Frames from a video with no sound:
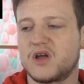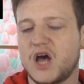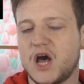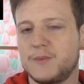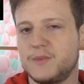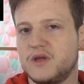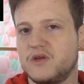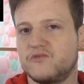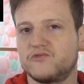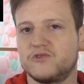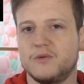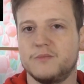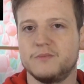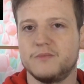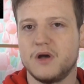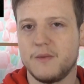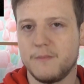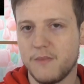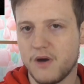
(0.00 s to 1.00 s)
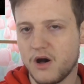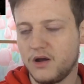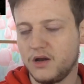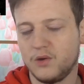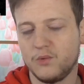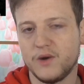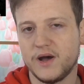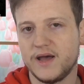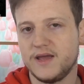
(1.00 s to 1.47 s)
coming from a
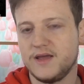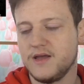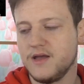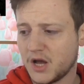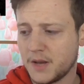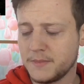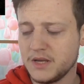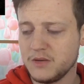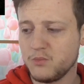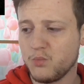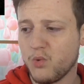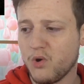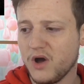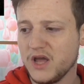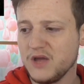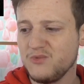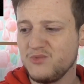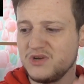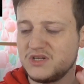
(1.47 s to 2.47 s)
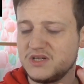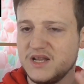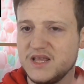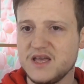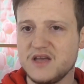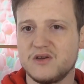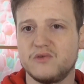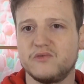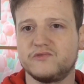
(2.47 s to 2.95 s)
mile away. I mean, why would
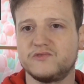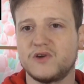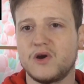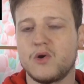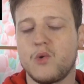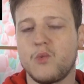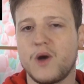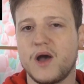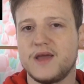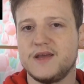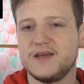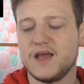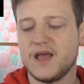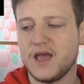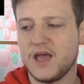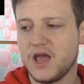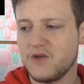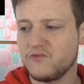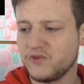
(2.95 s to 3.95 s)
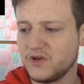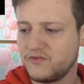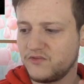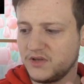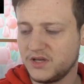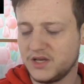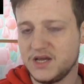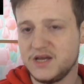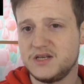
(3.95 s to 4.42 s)
Negan throw away
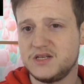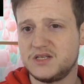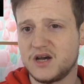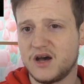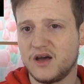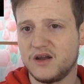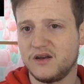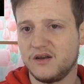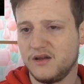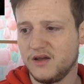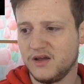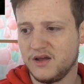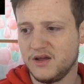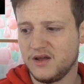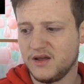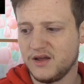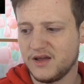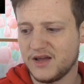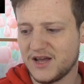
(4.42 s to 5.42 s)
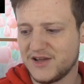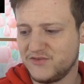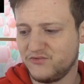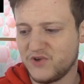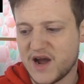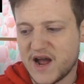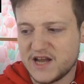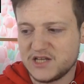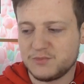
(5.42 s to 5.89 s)
everything he'd done
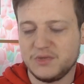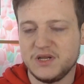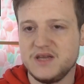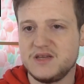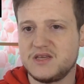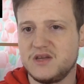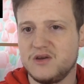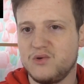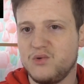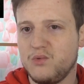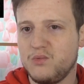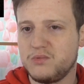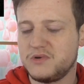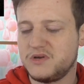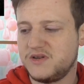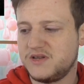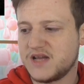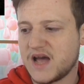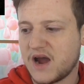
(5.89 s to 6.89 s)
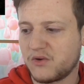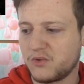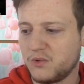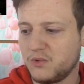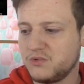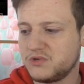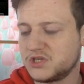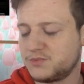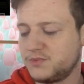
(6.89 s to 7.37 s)
and randomly kill
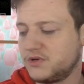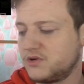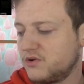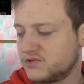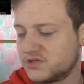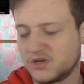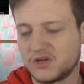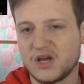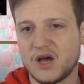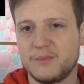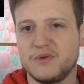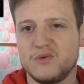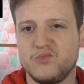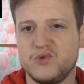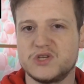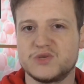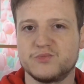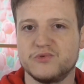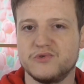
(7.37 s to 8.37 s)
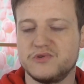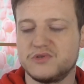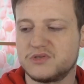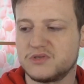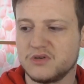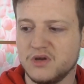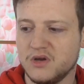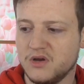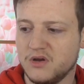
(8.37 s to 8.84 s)
Daryl just because a couple of
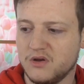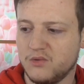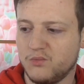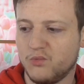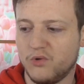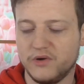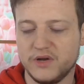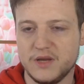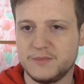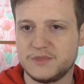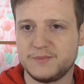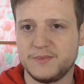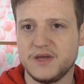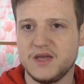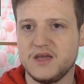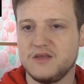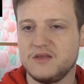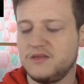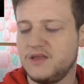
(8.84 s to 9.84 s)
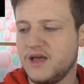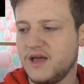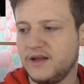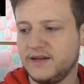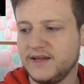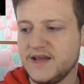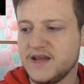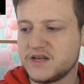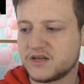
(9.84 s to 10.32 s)
Whisperers want him to be their
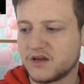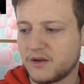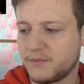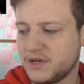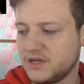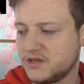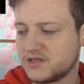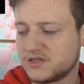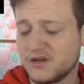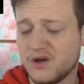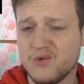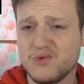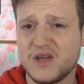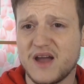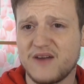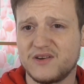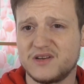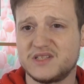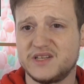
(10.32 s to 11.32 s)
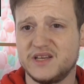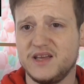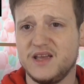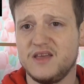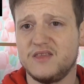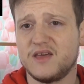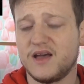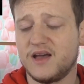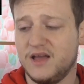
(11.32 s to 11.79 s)
leader? I mean, there's no
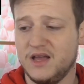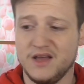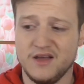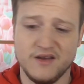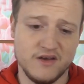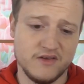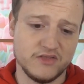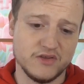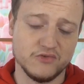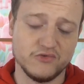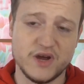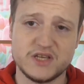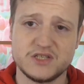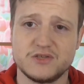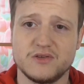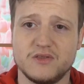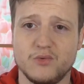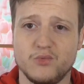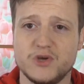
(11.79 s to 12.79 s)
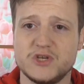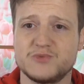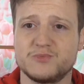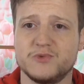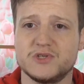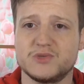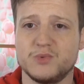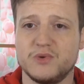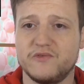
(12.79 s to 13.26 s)
guarantee that the rest of the
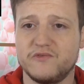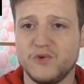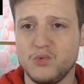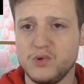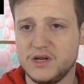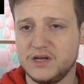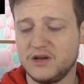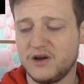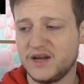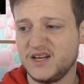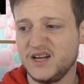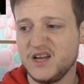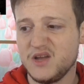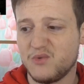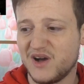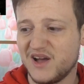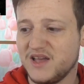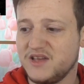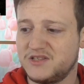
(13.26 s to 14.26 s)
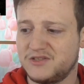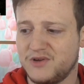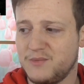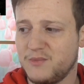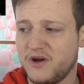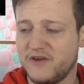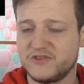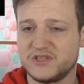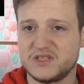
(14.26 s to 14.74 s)
Whisperers would fall in line anyway, so he
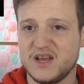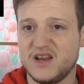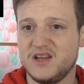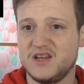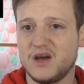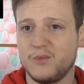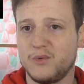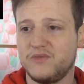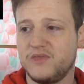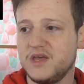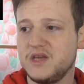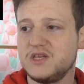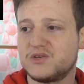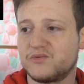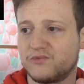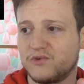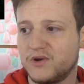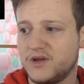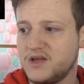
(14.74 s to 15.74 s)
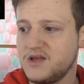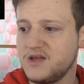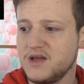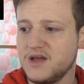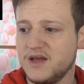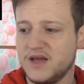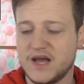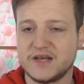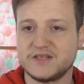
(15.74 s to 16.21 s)
might just ended up with these three
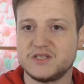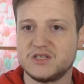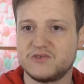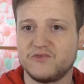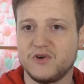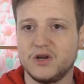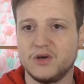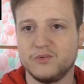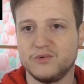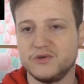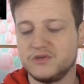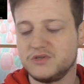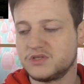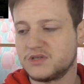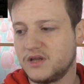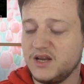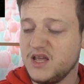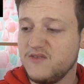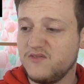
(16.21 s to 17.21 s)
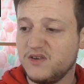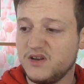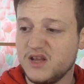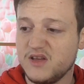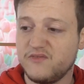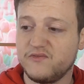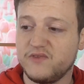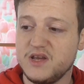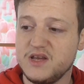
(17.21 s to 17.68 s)
as his followers. And even
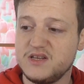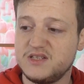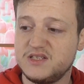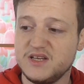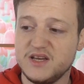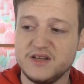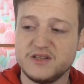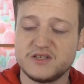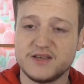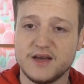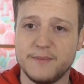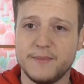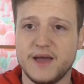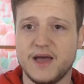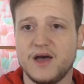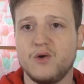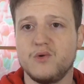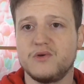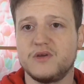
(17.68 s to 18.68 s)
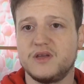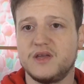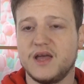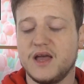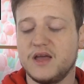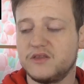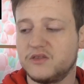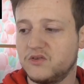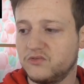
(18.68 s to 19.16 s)
if he did somehow
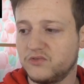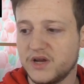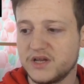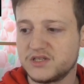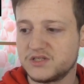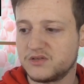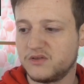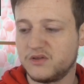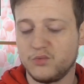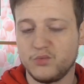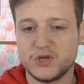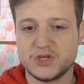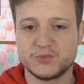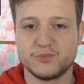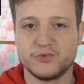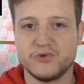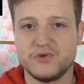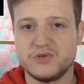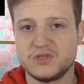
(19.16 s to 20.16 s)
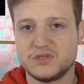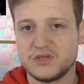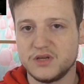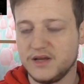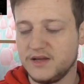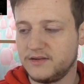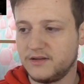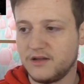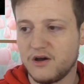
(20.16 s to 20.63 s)
get the rest of the Whisperers
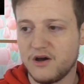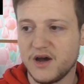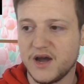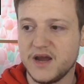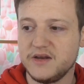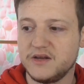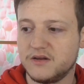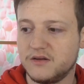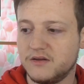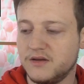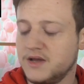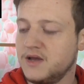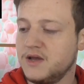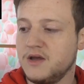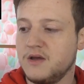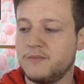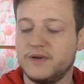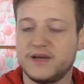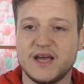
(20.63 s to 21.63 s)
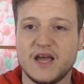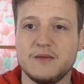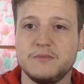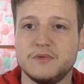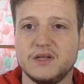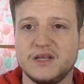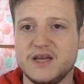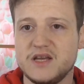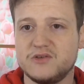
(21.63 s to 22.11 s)
in line and
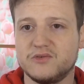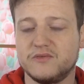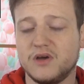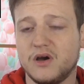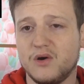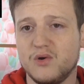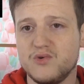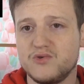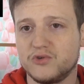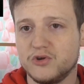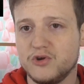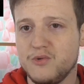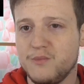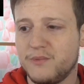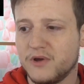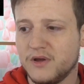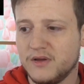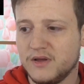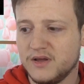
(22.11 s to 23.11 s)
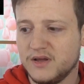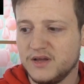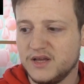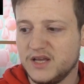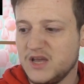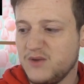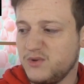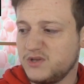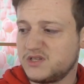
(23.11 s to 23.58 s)
became the leader of the whole group,
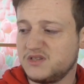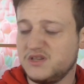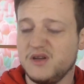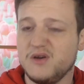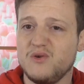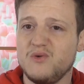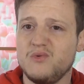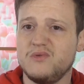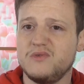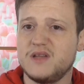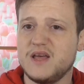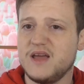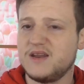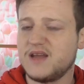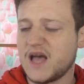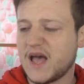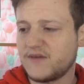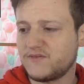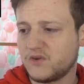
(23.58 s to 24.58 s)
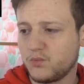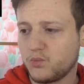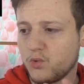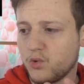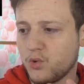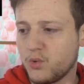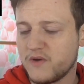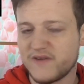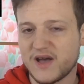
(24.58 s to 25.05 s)
he would still then have a
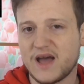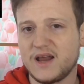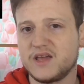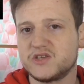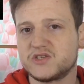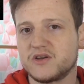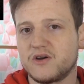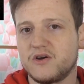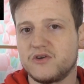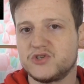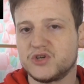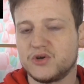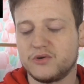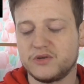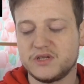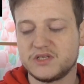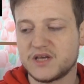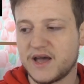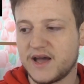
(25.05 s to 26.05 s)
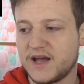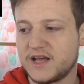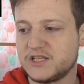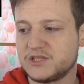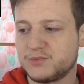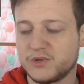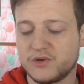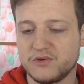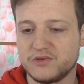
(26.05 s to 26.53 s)
war with Alexandria on his
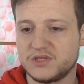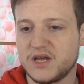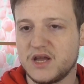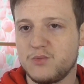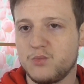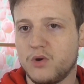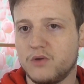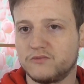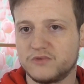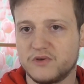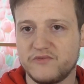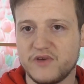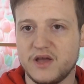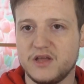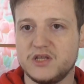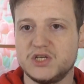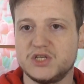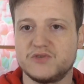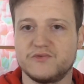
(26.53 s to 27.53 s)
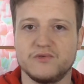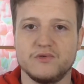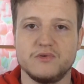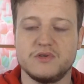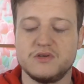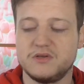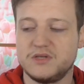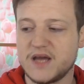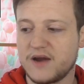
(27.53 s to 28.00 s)
hands because they'd want revenge
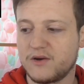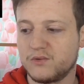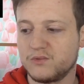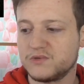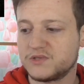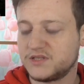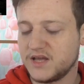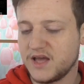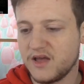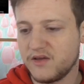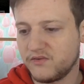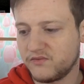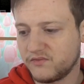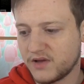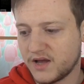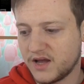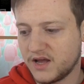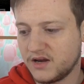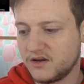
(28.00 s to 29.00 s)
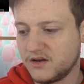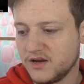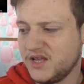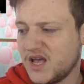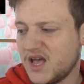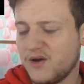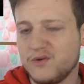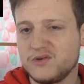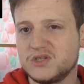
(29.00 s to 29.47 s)
for Daryl's death, and
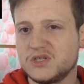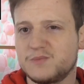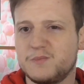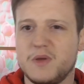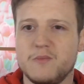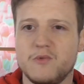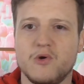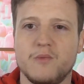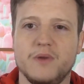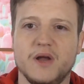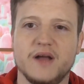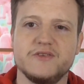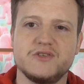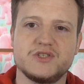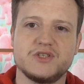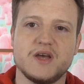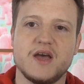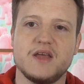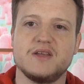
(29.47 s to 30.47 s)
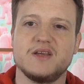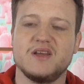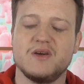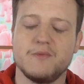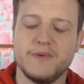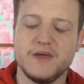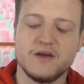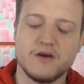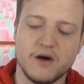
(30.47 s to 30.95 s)
yeah, it would just be more bloodshed and it
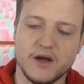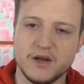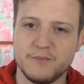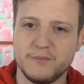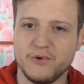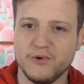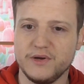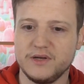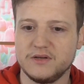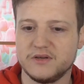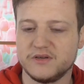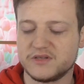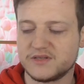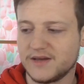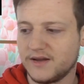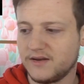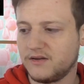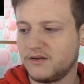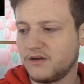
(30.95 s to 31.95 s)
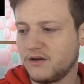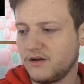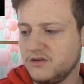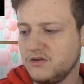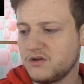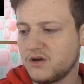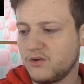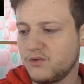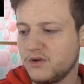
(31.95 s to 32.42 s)
would be kind of pointless. And
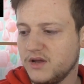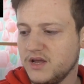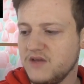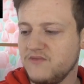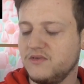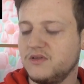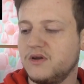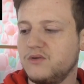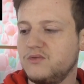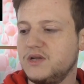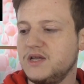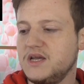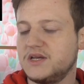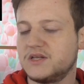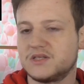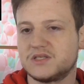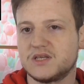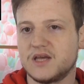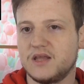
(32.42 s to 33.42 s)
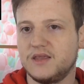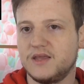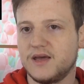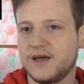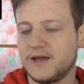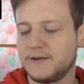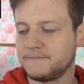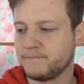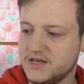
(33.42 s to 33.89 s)
you know, even though Negan said
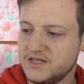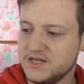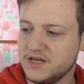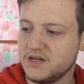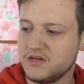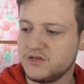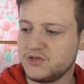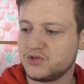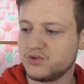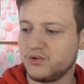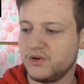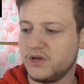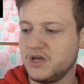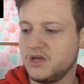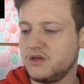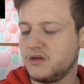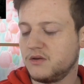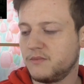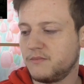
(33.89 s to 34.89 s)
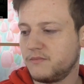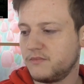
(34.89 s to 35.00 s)
that he did enjoy